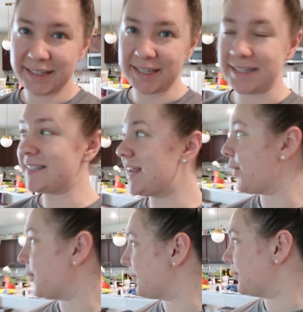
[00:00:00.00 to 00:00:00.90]
It is
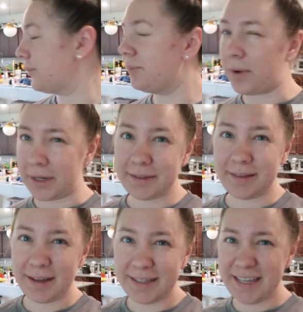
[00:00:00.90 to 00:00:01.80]
now one
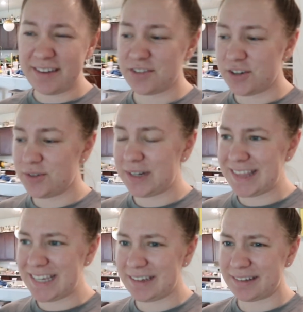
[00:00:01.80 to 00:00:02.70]
o'clock in the afternoon, I
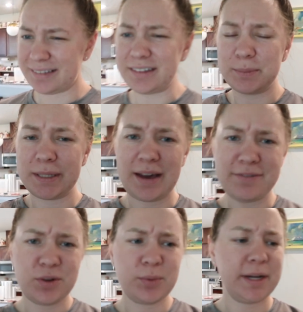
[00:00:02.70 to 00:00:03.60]
think, a little bit
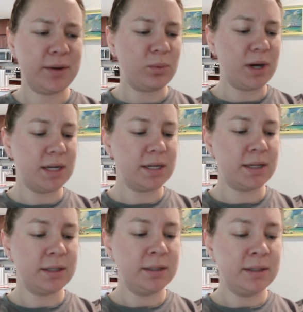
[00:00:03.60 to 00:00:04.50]
after one,
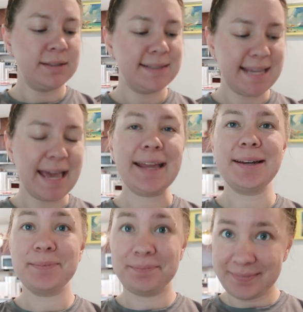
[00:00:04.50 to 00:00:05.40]

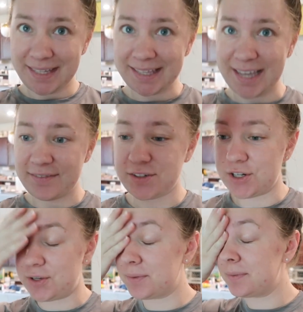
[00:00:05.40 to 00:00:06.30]
1.10 in the
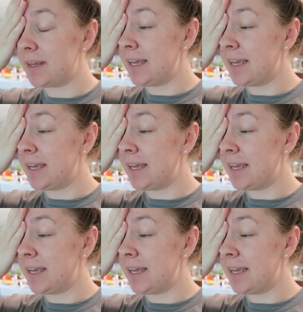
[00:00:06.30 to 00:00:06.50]
afternoon.